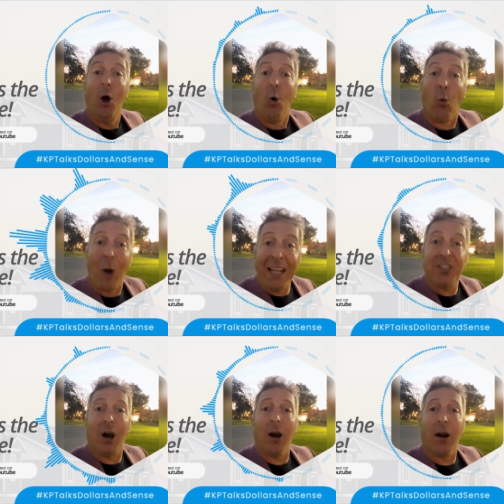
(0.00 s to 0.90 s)

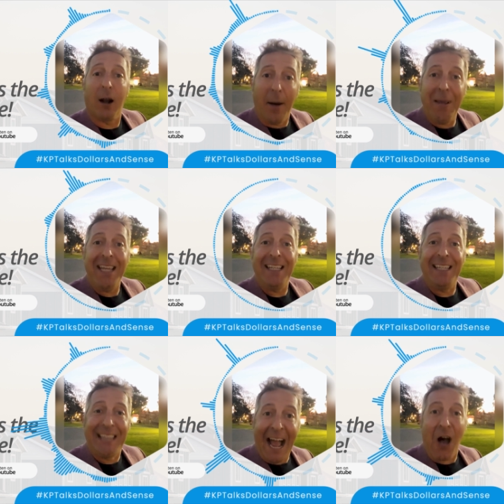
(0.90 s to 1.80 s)
Rates are coming
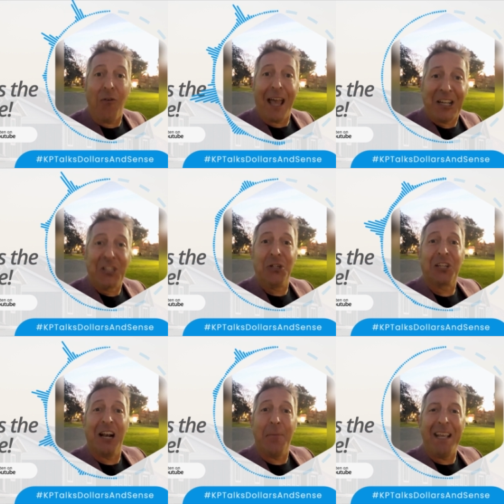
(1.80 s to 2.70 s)
down. Next year's
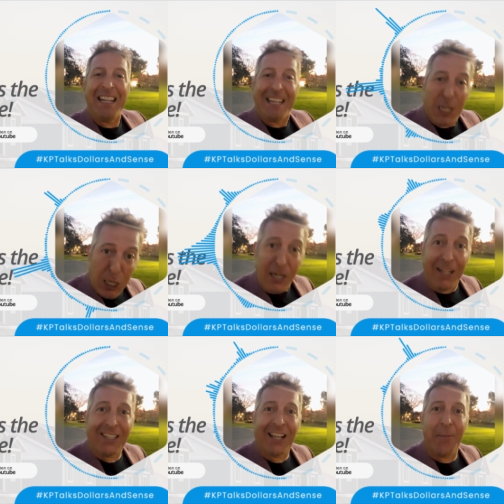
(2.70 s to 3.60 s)
going to be good.
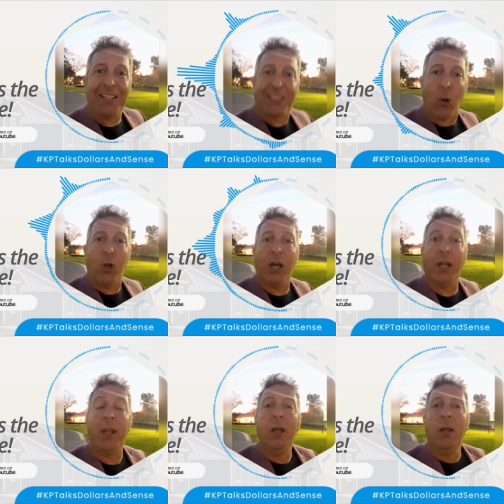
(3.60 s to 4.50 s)
It's going to be so good.